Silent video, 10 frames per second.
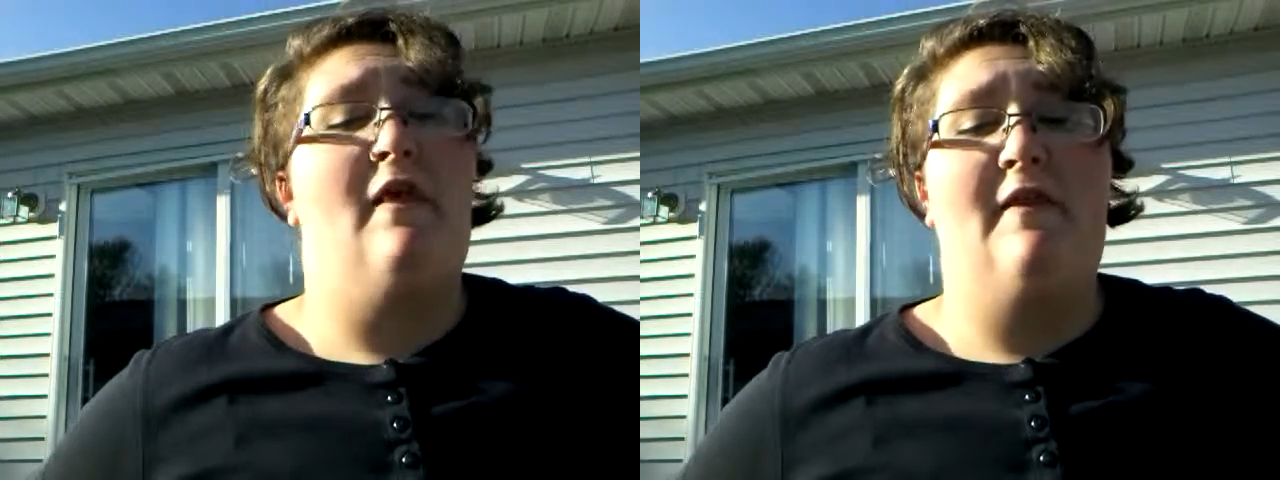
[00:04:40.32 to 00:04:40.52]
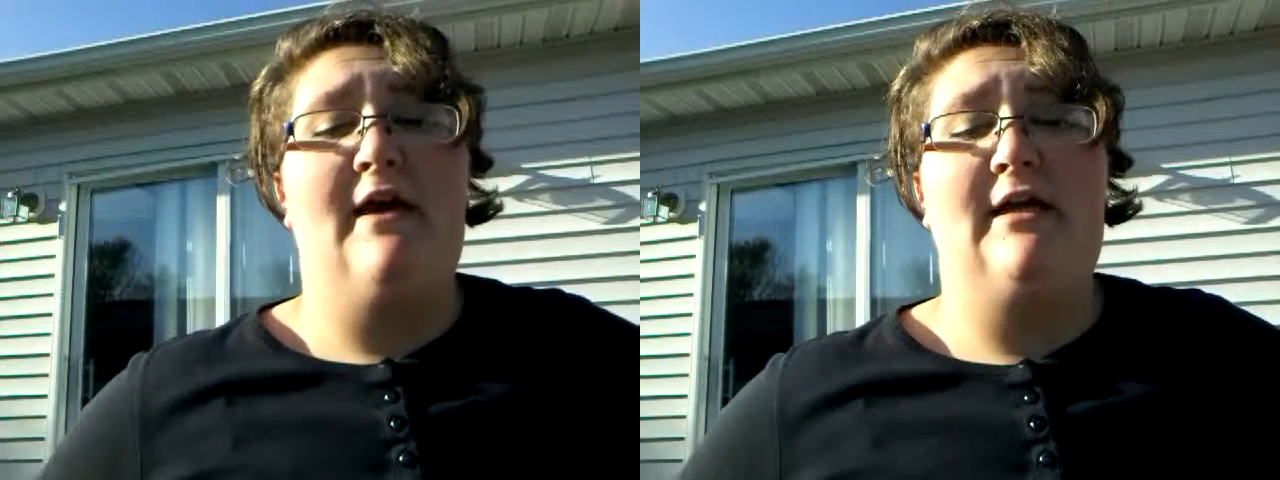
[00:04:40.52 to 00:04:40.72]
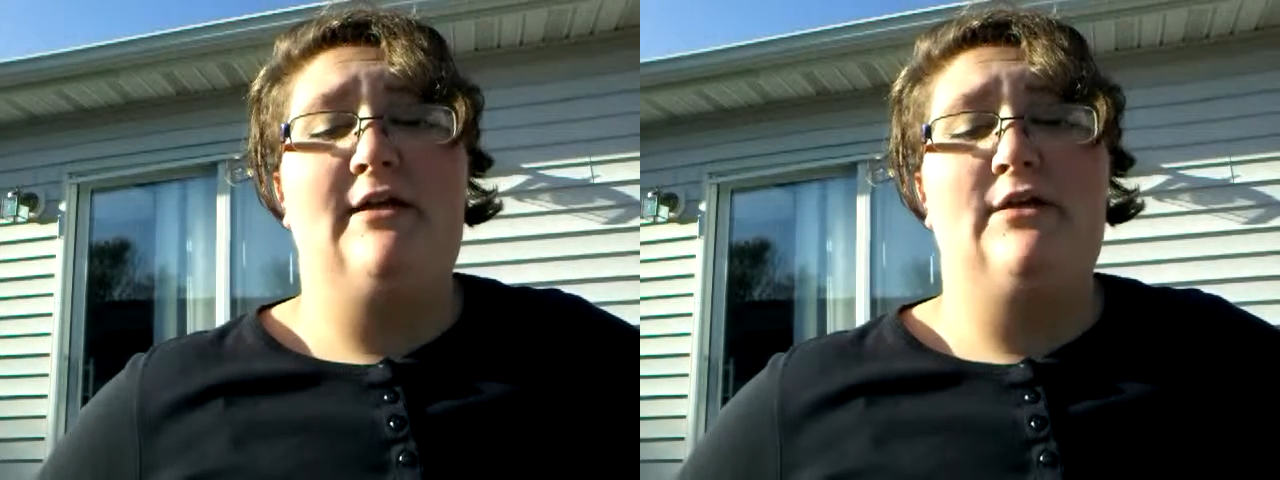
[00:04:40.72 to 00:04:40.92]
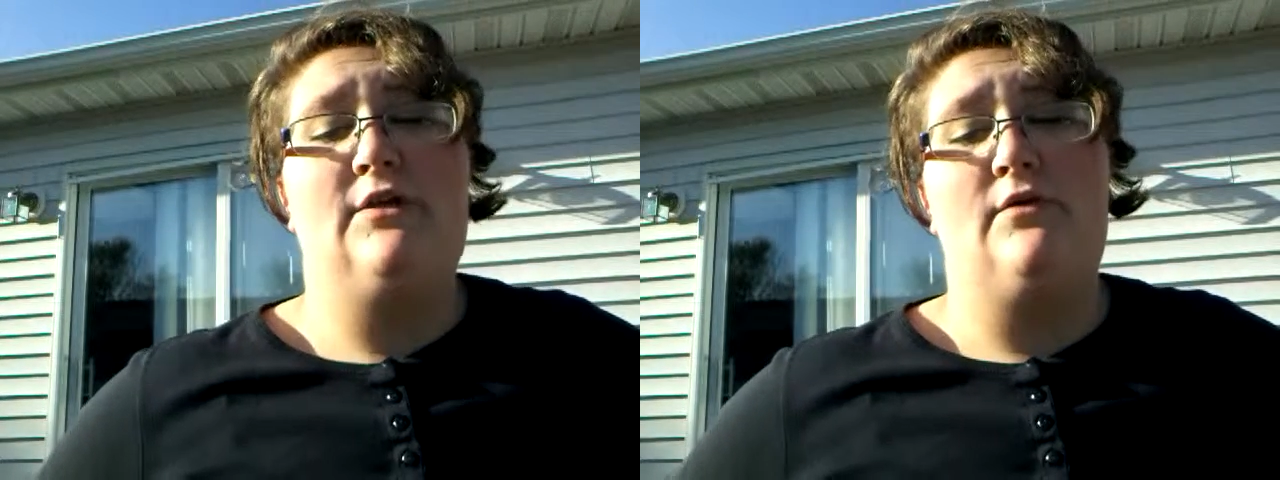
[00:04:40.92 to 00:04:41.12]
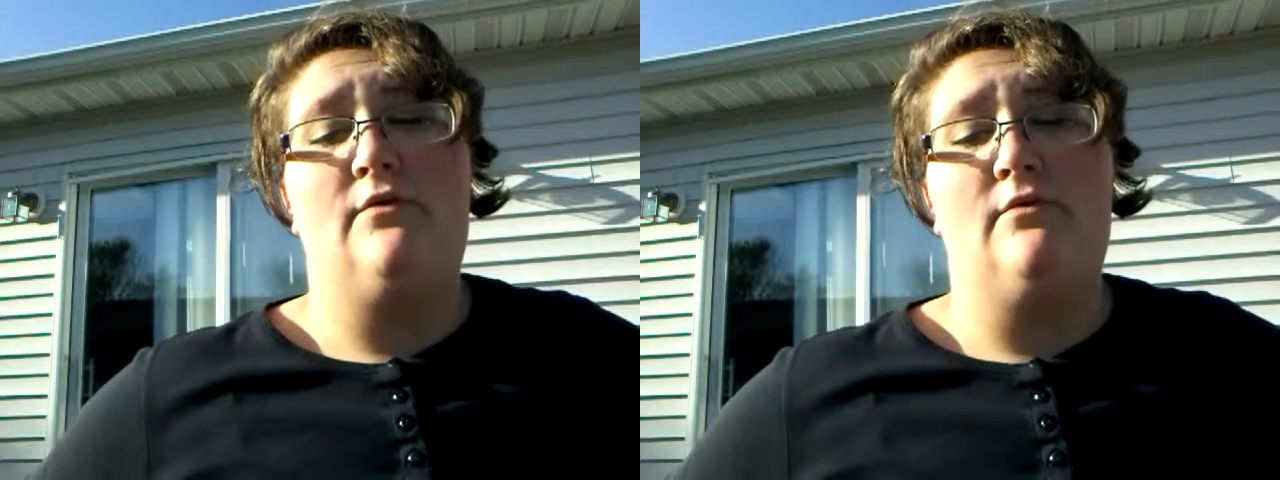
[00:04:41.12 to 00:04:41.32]
then
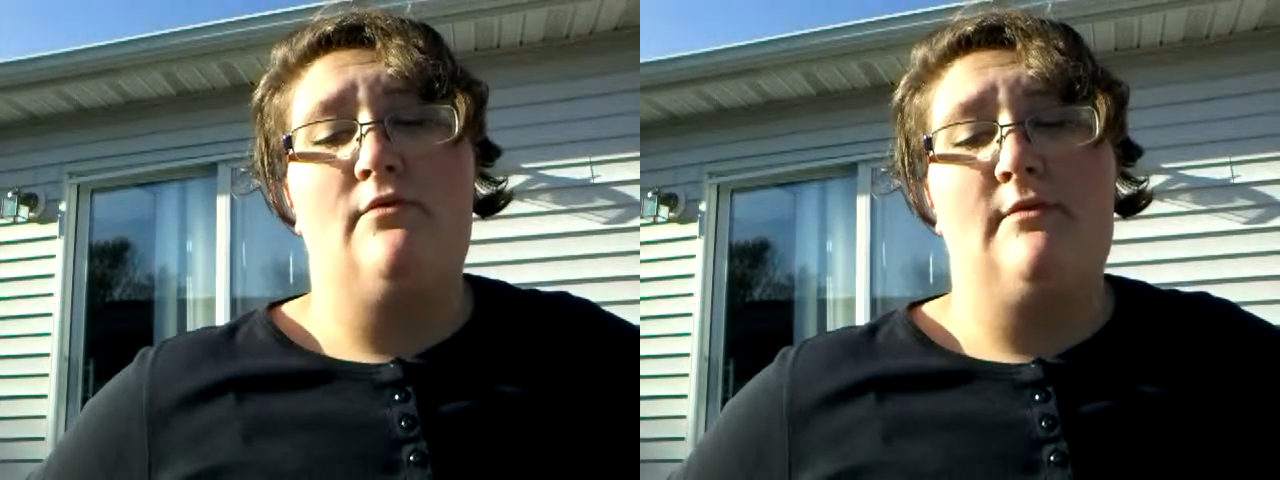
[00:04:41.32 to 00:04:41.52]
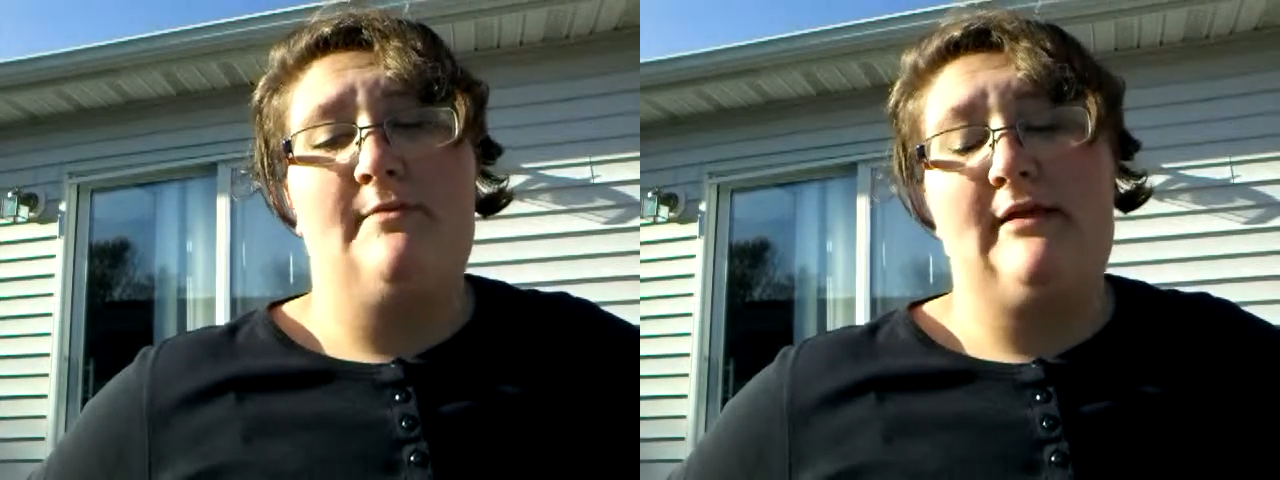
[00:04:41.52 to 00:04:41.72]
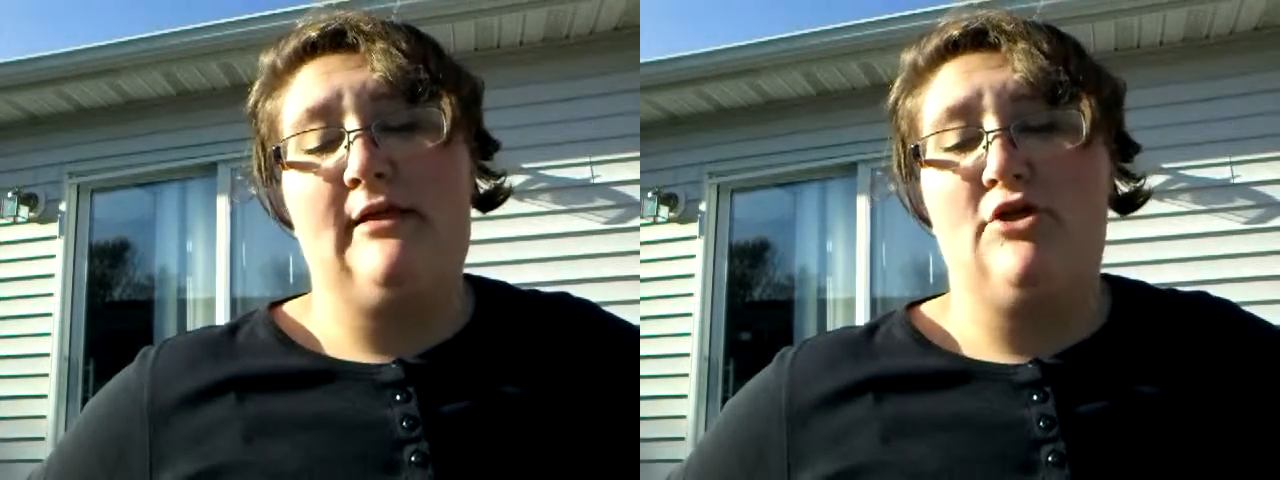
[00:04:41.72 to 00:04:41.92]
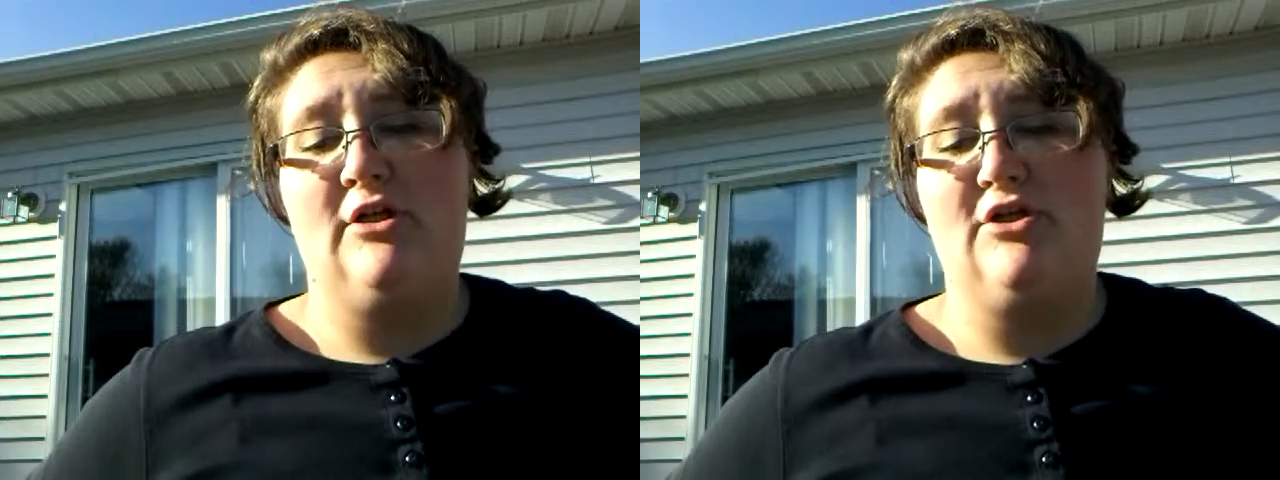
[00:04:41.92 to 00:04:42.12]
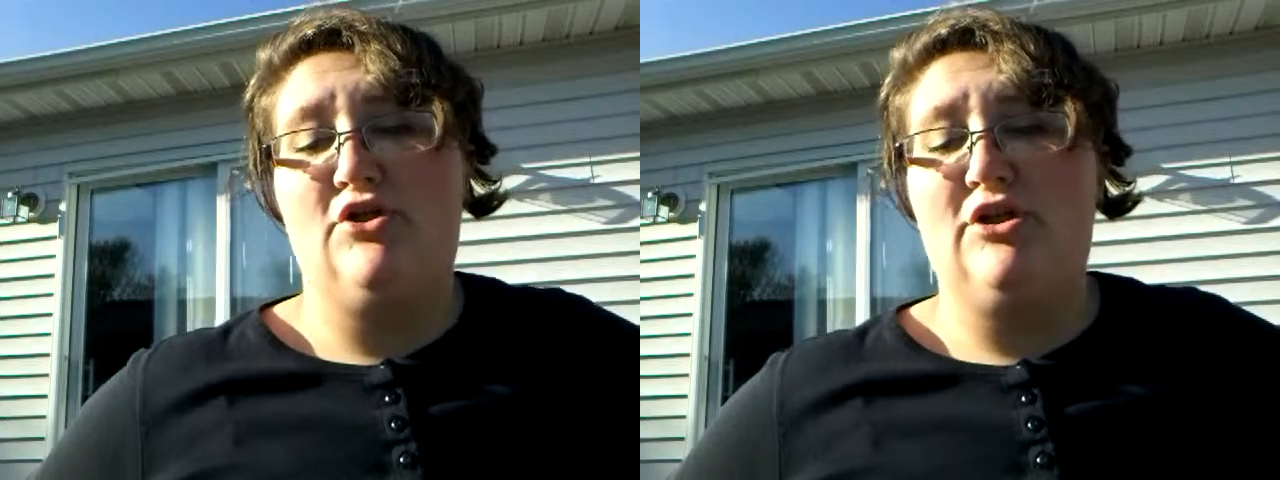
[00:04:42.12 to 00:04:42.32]
you would be
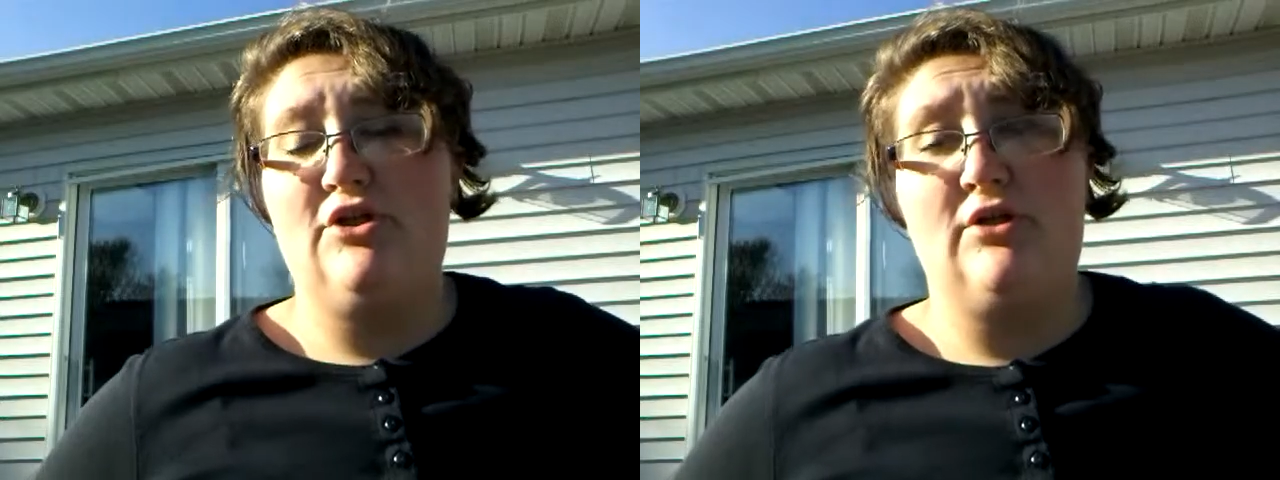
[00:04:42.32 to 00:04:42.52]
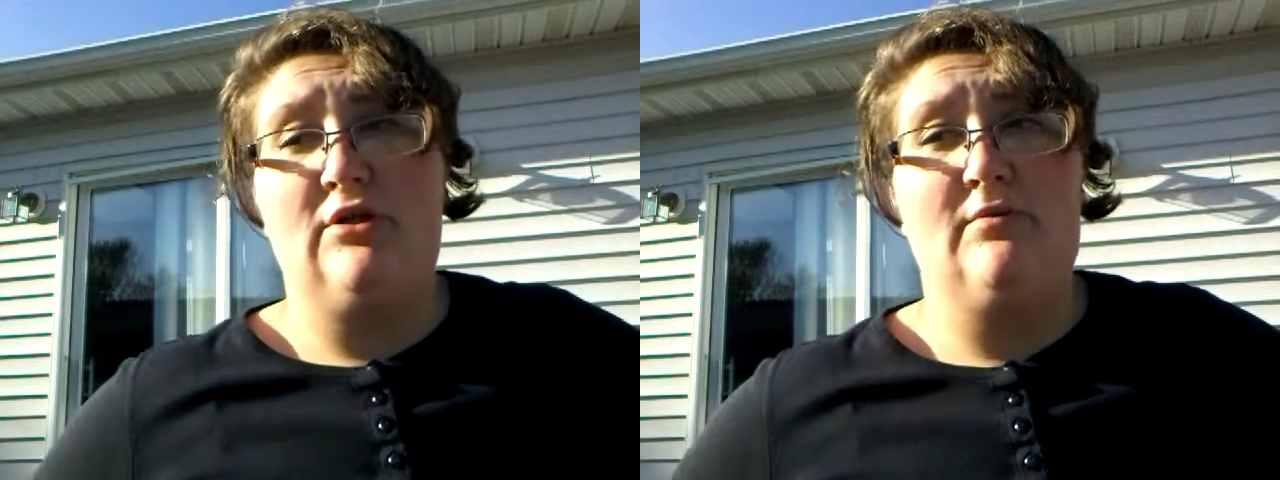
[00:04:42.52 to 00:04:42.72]
transgender.